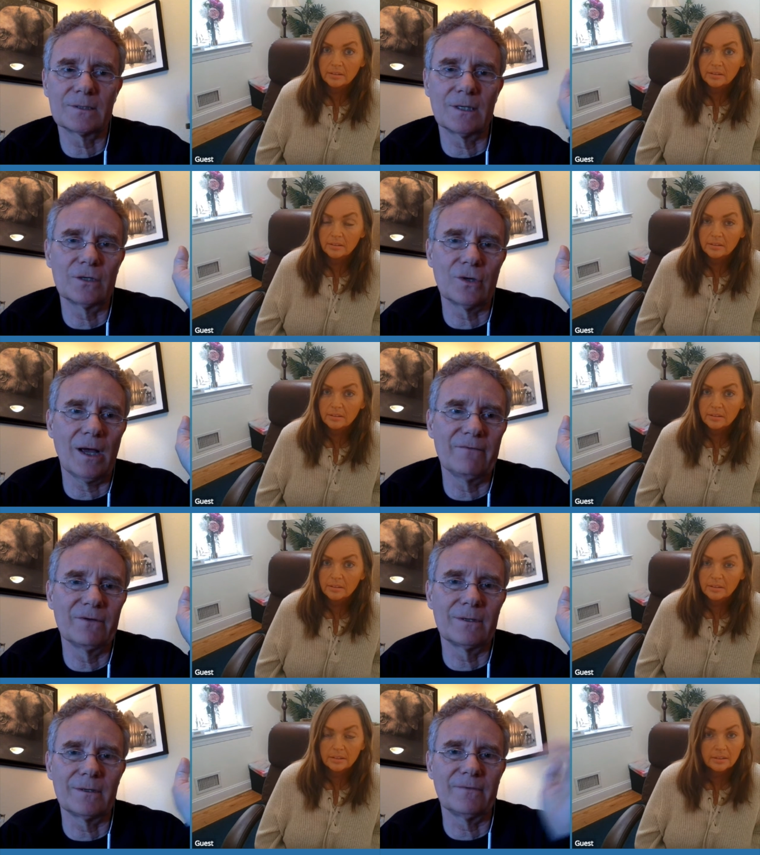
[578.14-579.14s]
Speaker 1: start
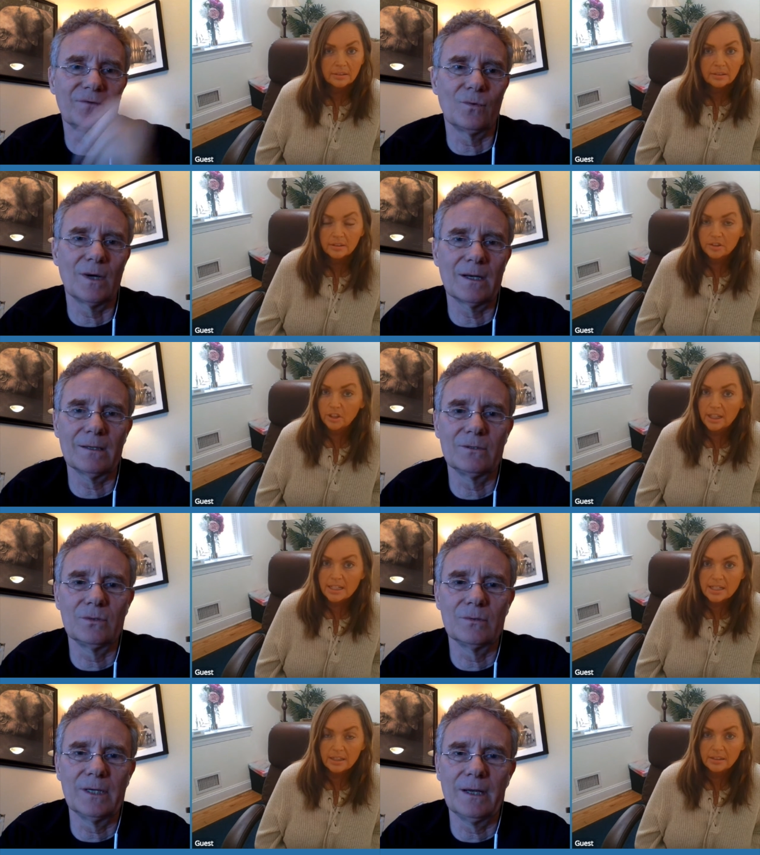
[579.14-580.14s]
driving, or if you want to
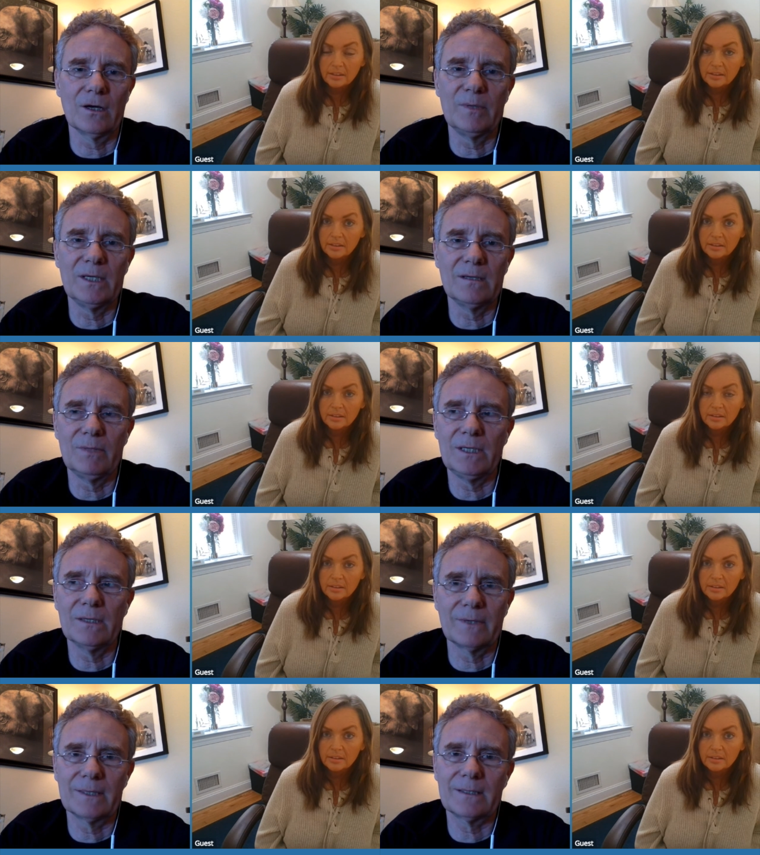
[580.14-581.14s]
do an Airbnb and
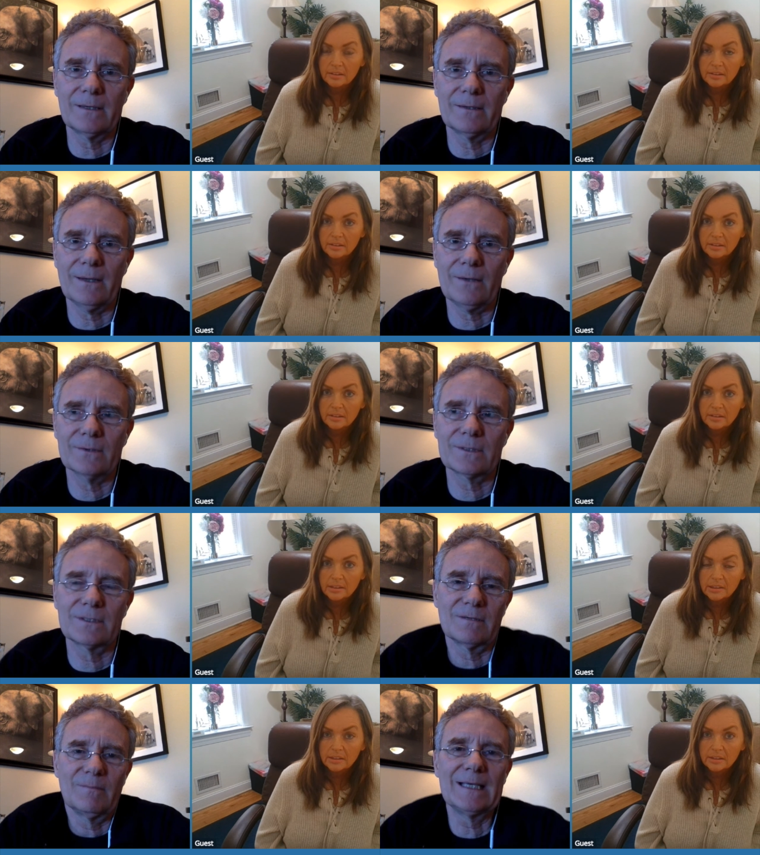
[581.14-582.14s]
rent out your house,
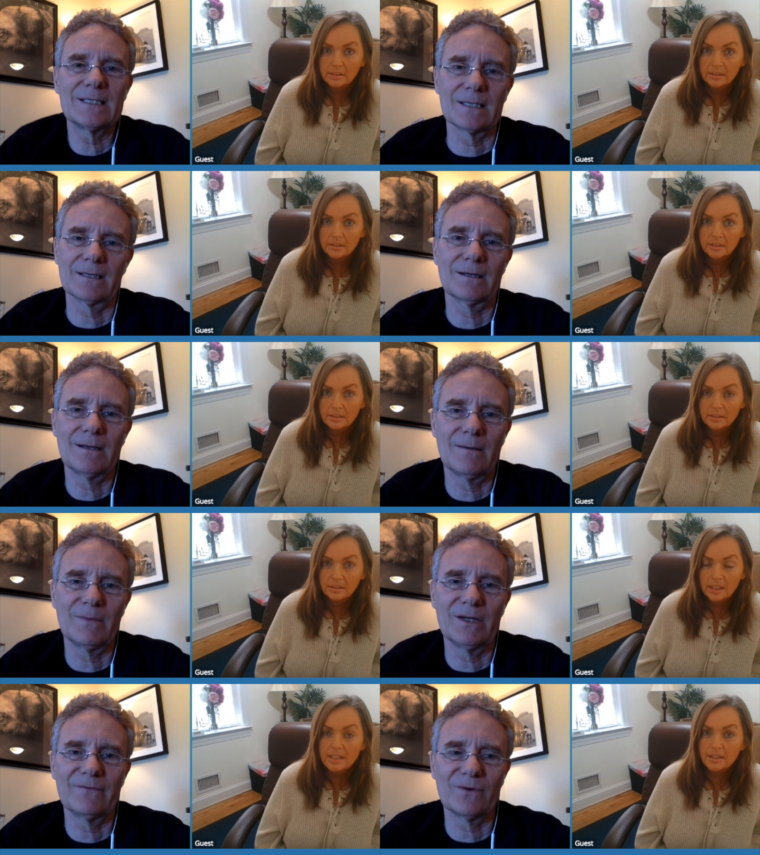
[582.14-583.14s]
it's amazing how
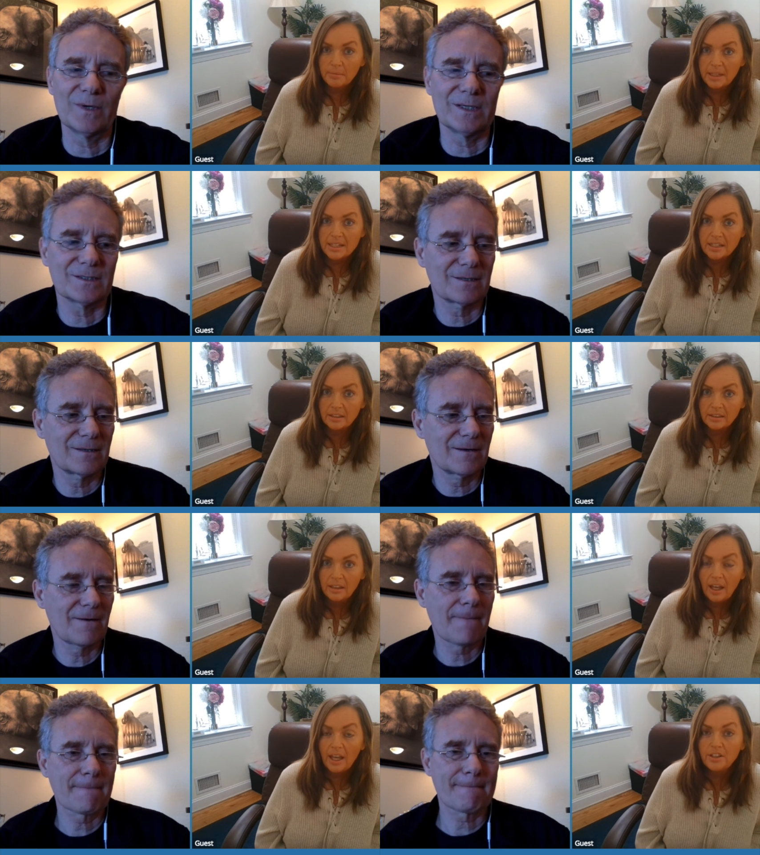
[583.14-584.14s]
many different ways.
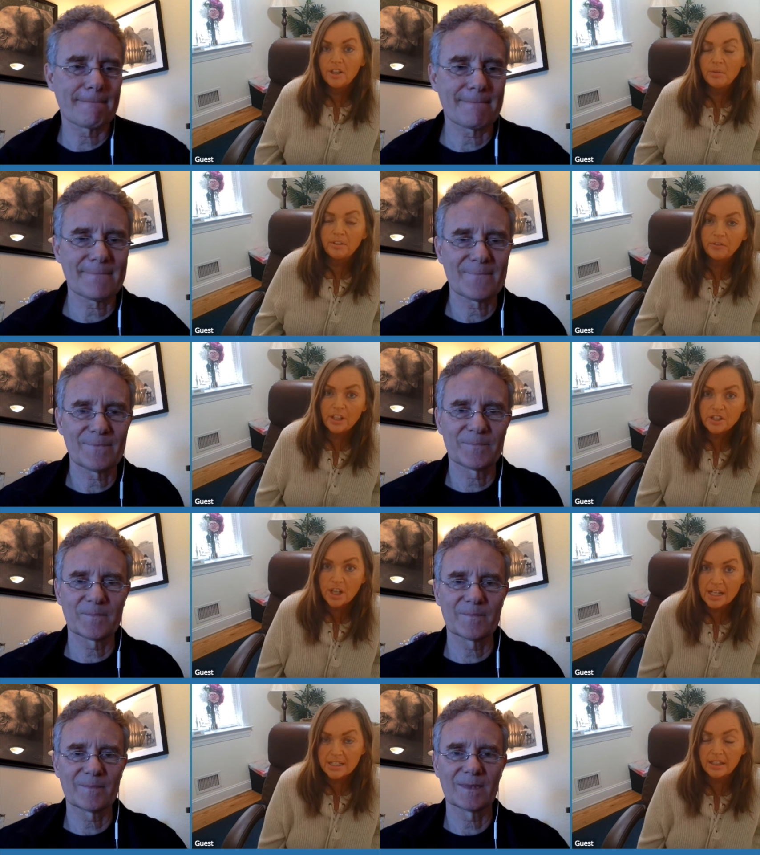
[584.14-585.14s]
Speaker 2: And you know, in
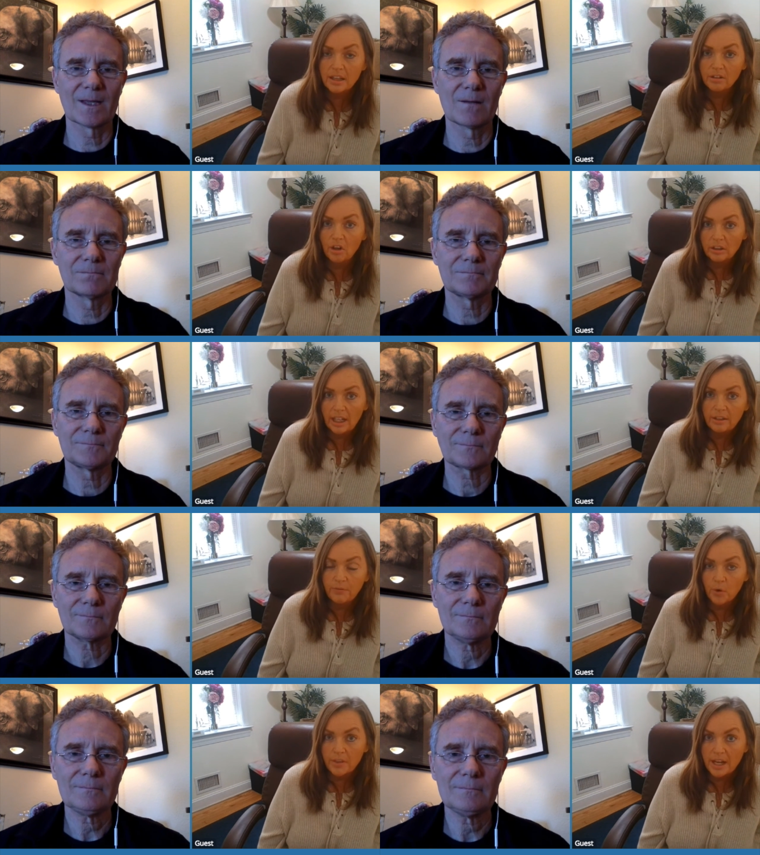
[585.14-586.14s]
franchising, there are like
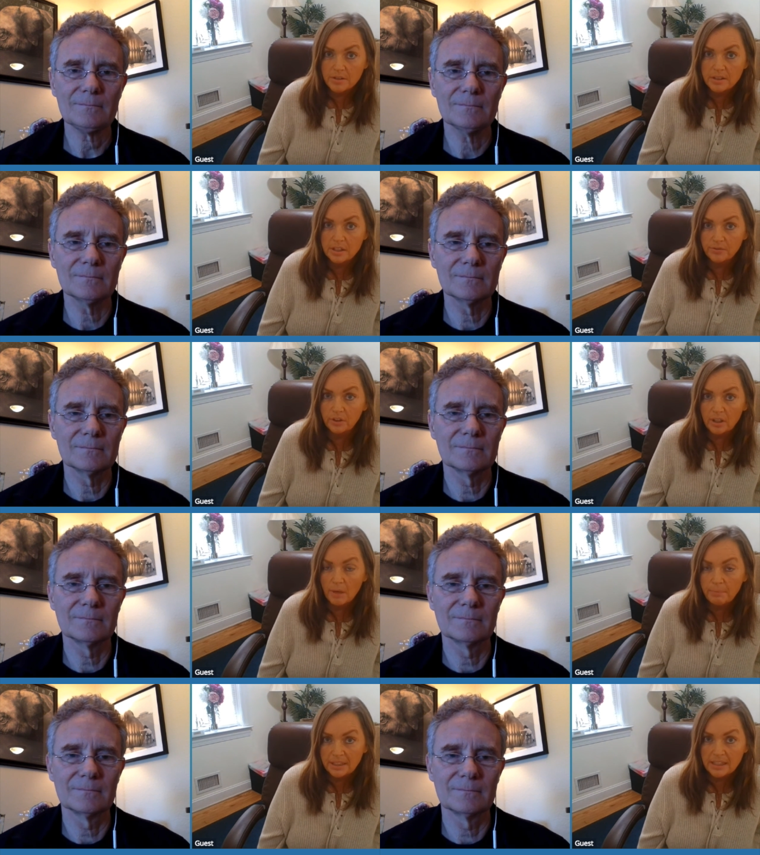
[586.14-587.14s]
4,000 different
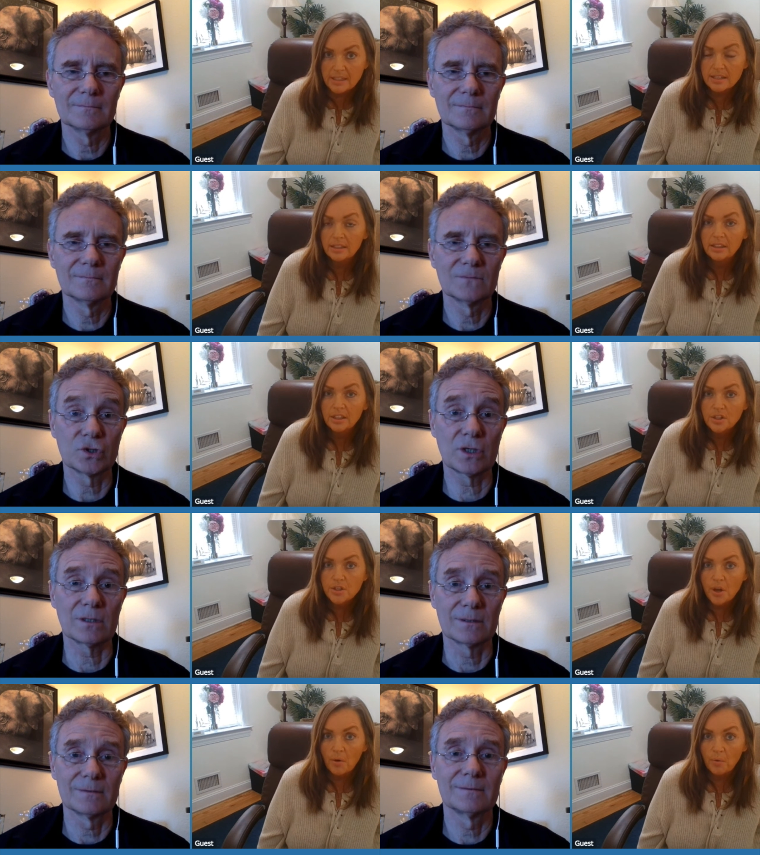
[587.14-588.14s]
companies.
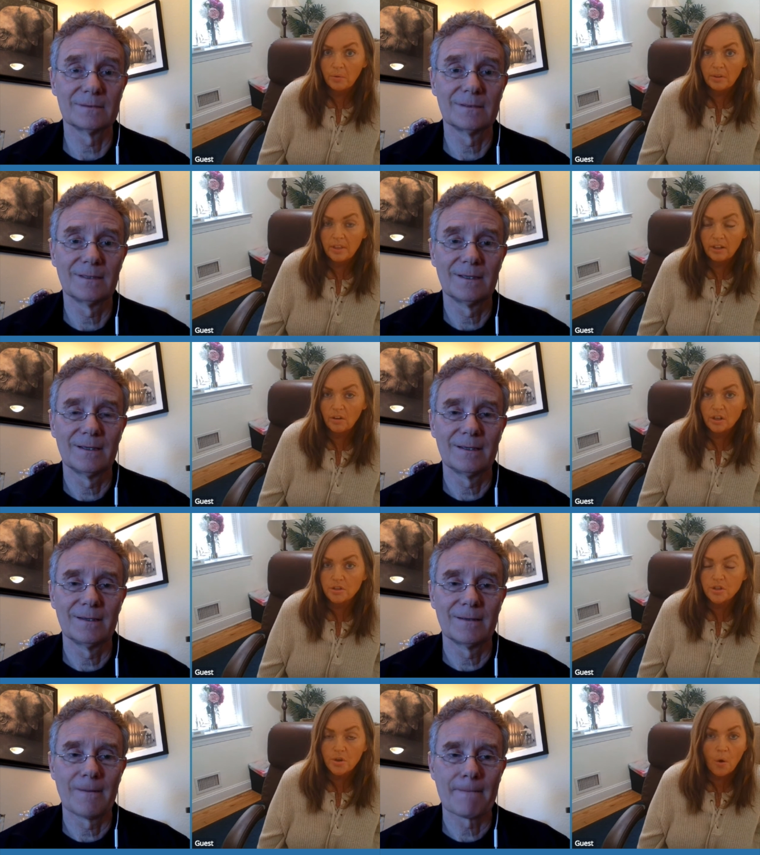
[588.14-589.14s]
Sure. there
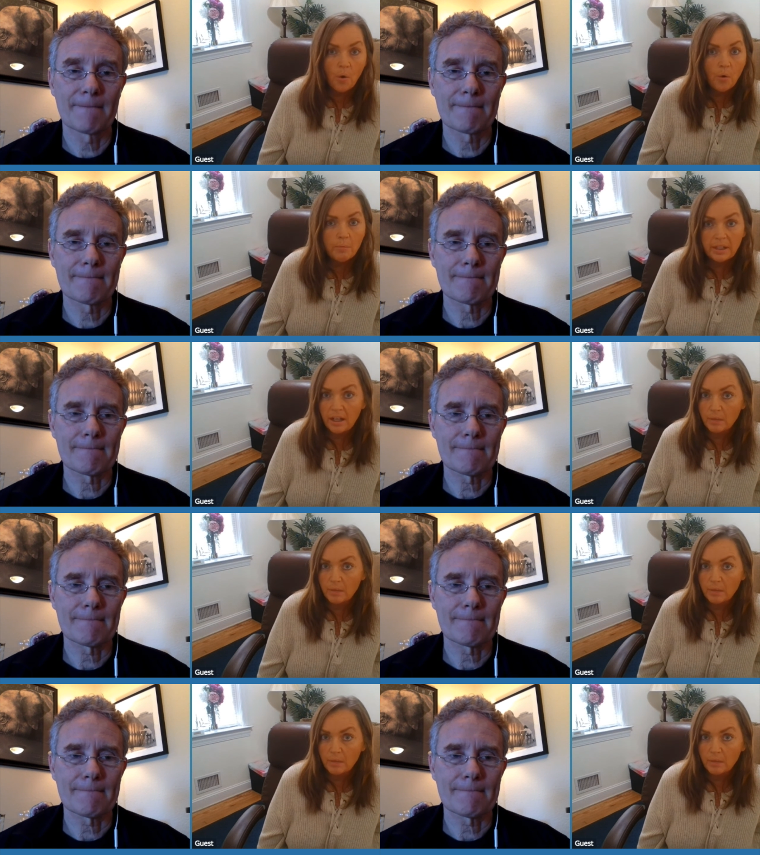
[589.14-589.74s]
are so many